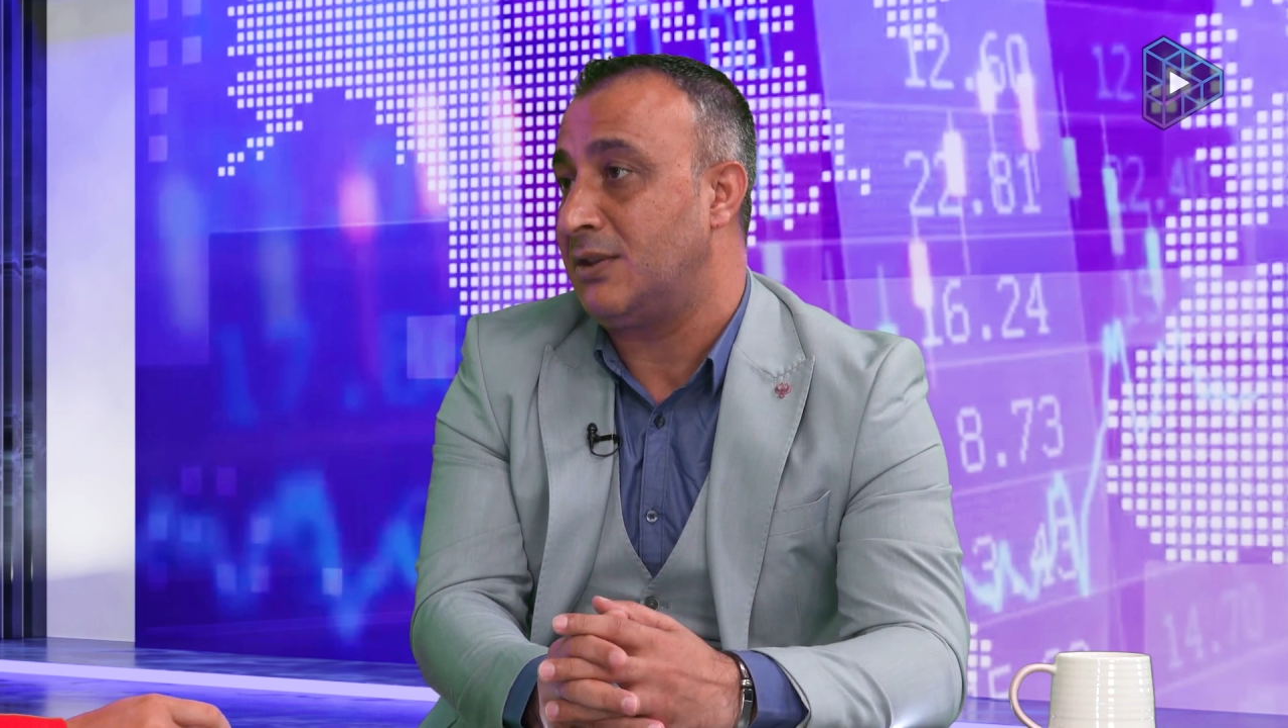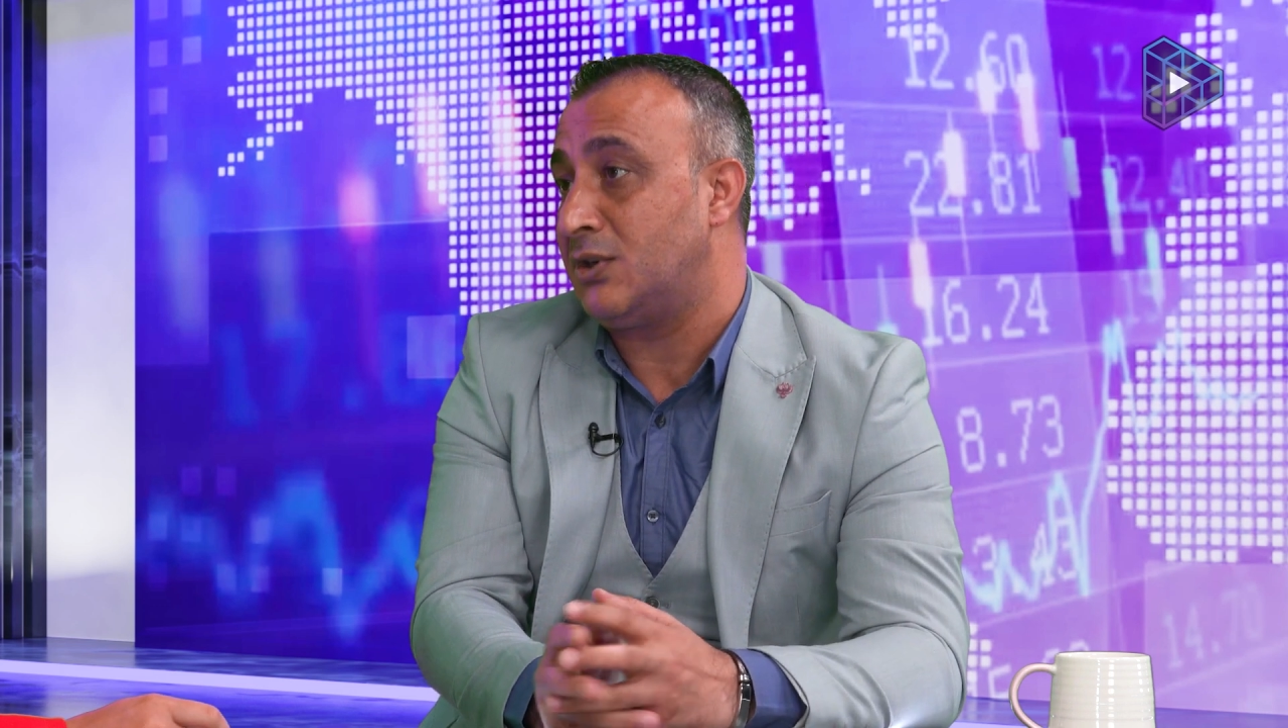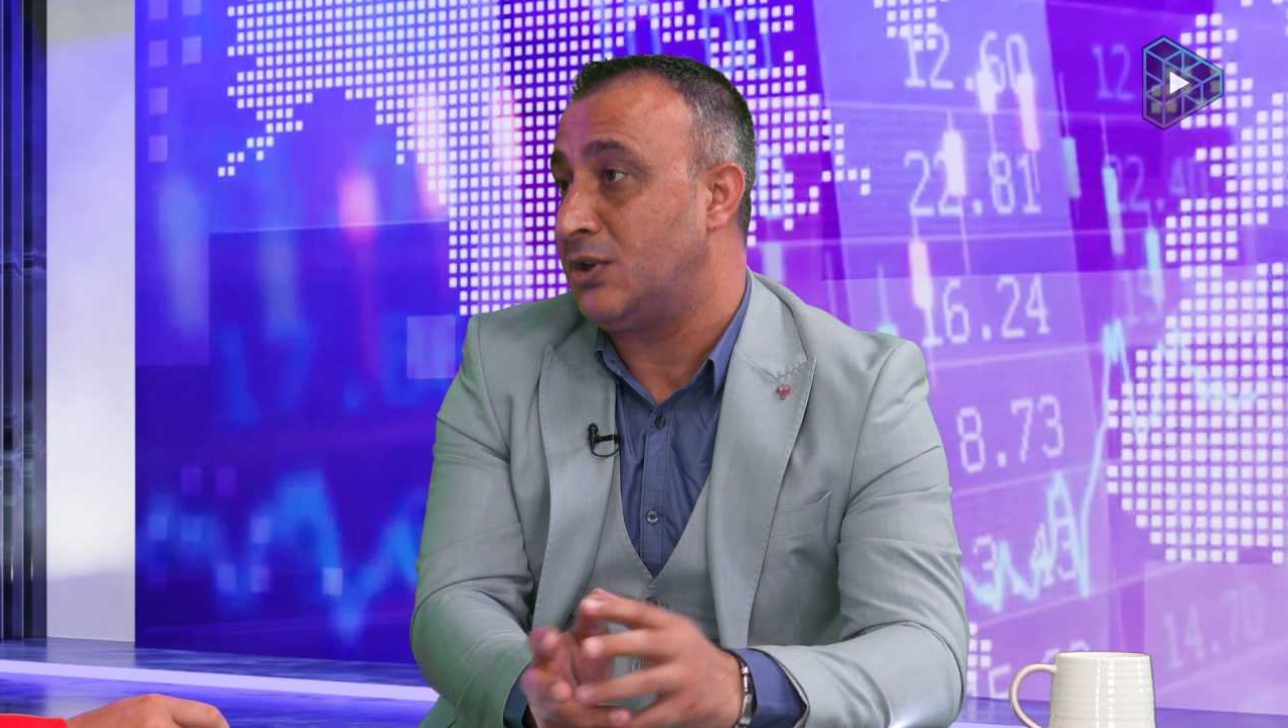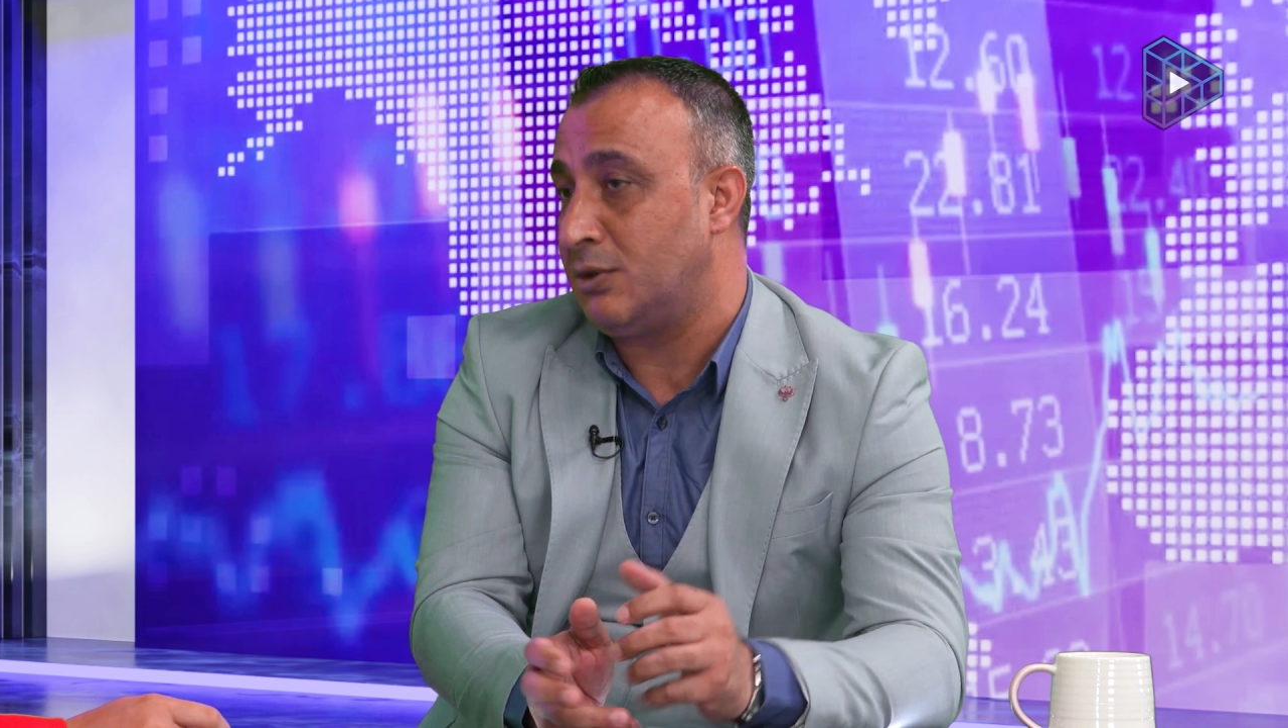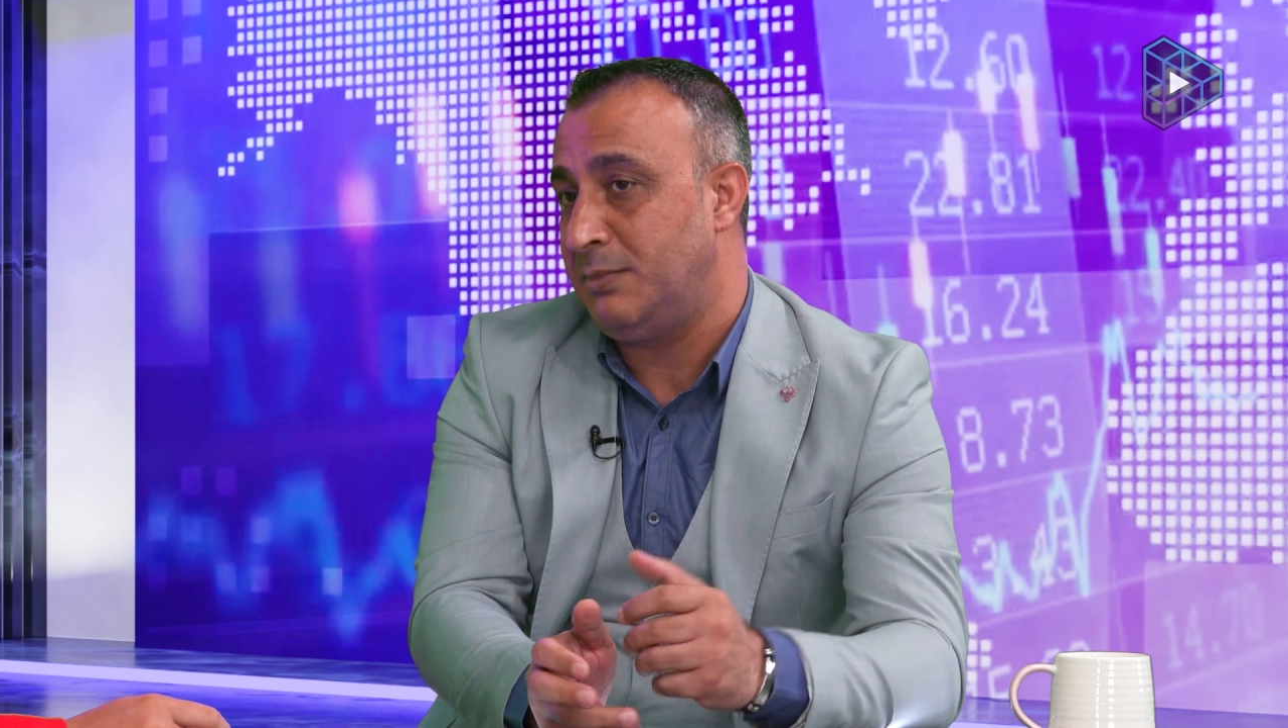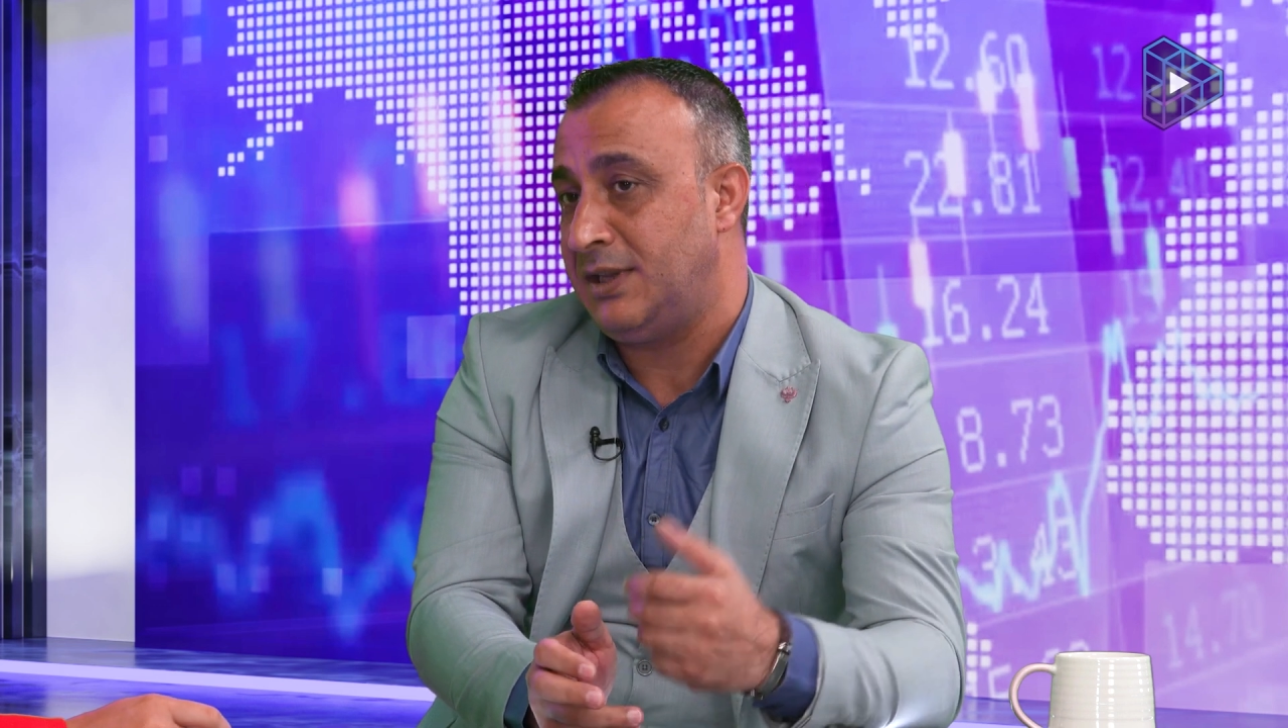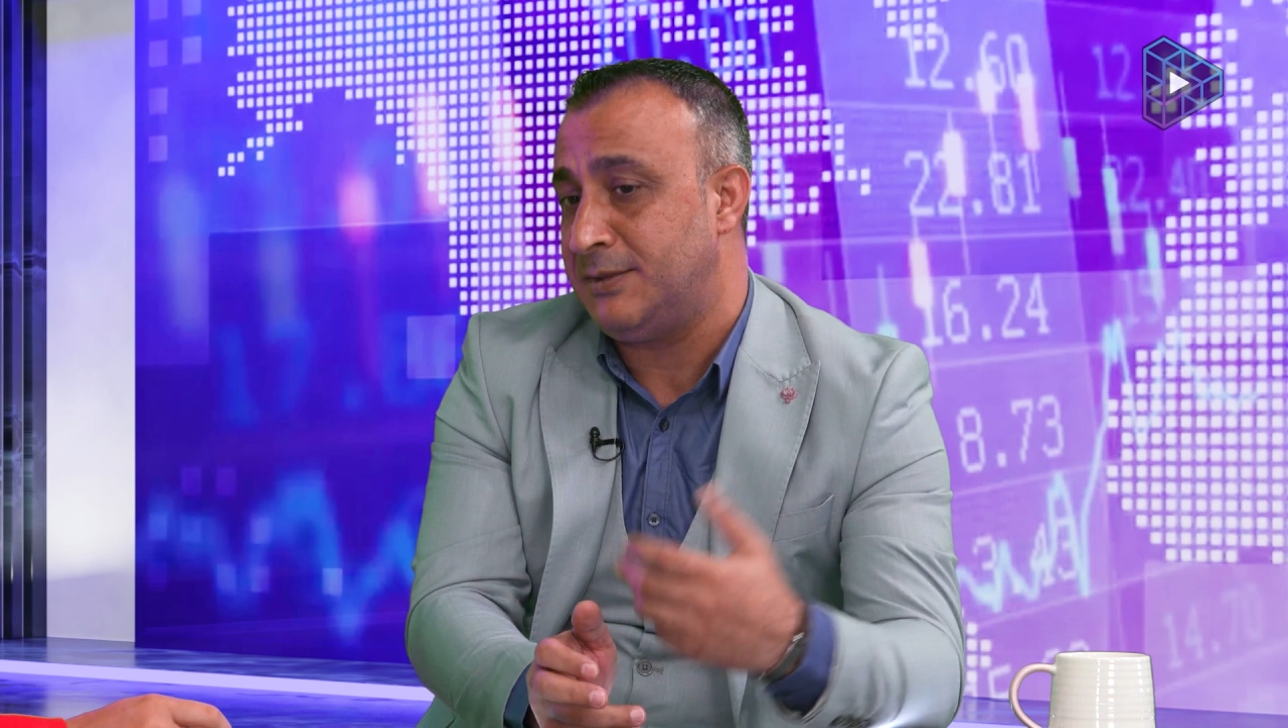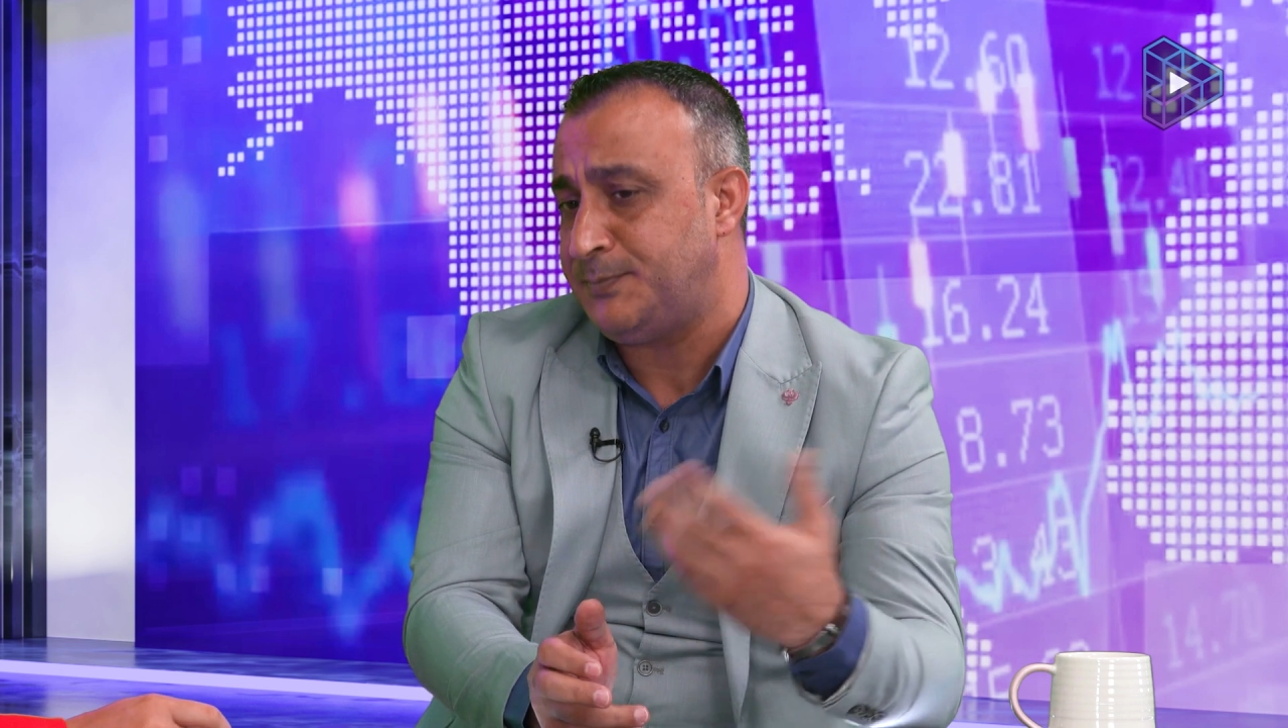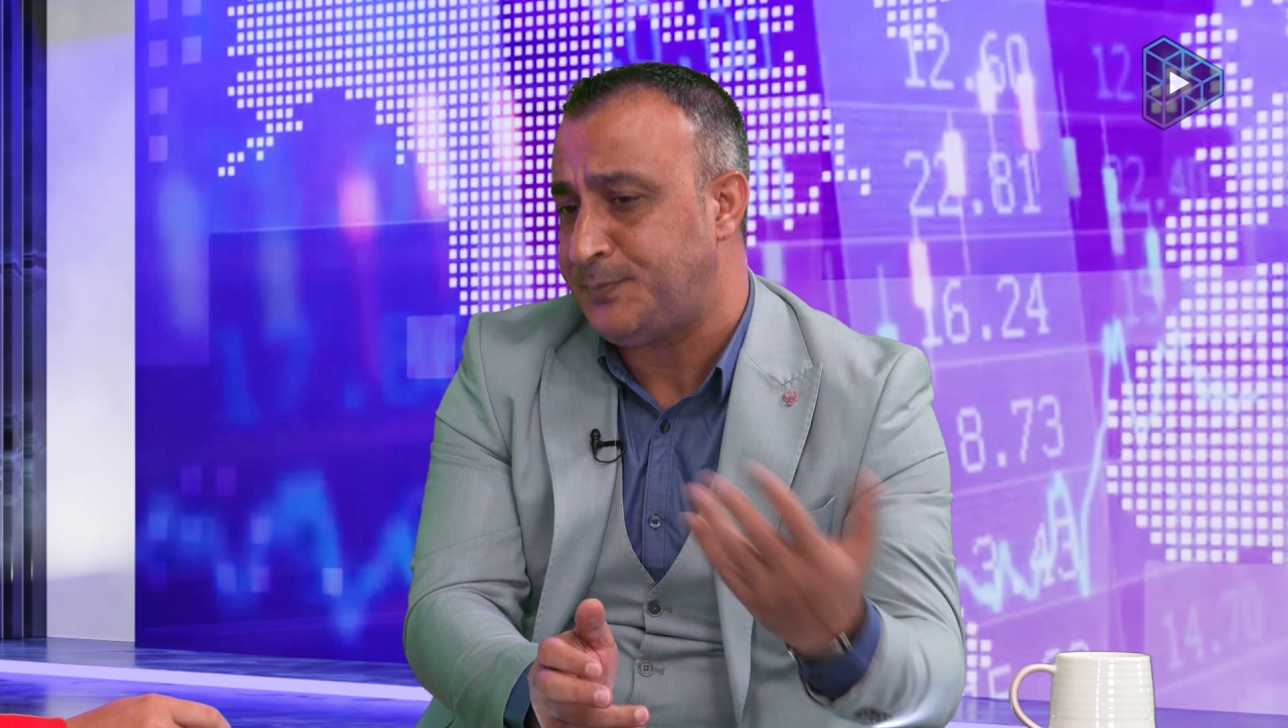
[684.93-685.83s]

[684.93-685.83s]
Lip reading: in order to be